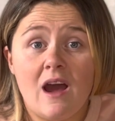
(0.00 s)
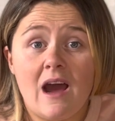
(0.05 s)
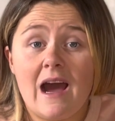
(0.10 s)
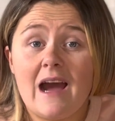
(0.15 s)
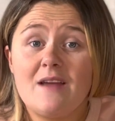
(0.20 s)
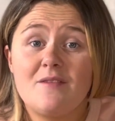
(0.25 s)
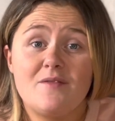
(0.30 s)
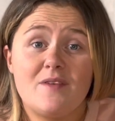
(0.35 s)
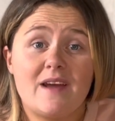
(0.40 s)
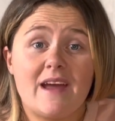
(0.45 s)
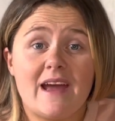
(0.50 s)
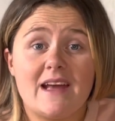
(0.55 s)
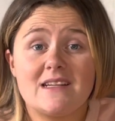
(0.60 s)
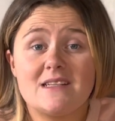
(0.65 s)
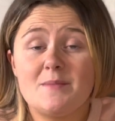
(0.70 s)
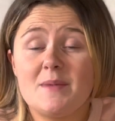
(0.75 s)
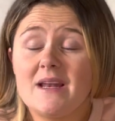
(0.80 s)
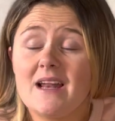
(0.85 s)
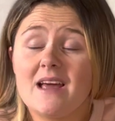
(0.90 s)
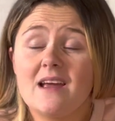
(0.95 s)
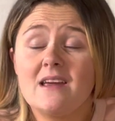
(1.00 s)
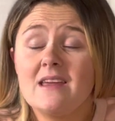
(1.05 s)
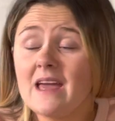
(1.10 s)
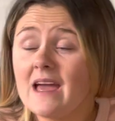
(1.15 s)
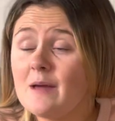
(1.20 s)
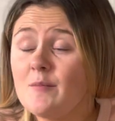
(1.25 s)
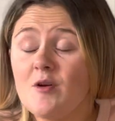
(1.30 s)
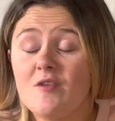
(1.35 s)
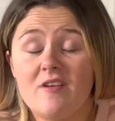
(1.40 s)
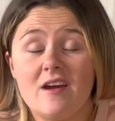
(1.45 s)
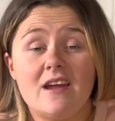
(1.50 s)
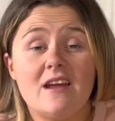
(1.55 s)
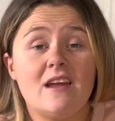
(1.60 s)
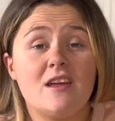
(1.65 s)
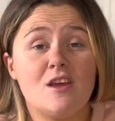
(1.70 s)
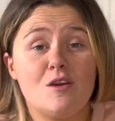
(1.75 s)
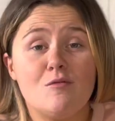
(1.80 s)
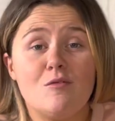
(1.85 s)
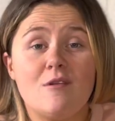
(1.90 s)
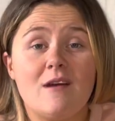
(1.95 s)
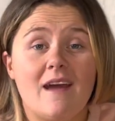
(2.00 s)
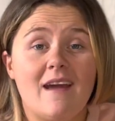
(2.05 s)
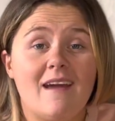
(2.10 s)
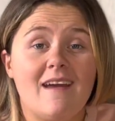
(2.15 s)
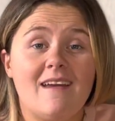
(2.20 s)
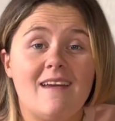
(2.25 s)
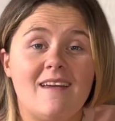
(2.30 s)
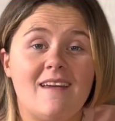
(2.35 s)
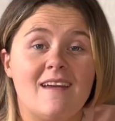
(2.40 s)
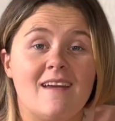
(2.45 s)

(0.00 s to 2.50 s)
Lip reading: I forget to be like, yeah, I'm all right, are you okay?